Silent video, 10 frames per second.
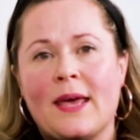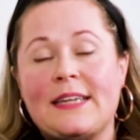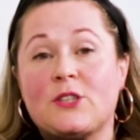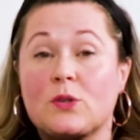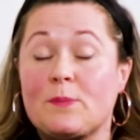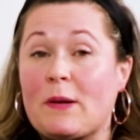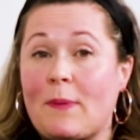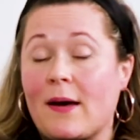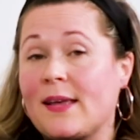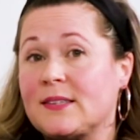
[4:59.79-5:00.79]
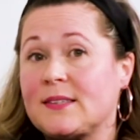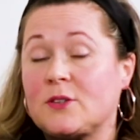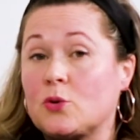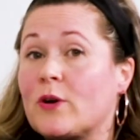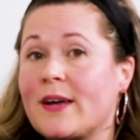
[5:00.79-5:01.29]
He talked a bit about his
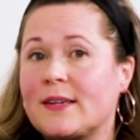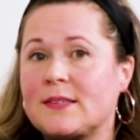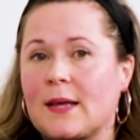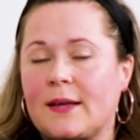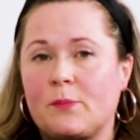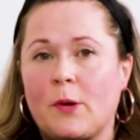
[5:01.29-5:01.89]
story, his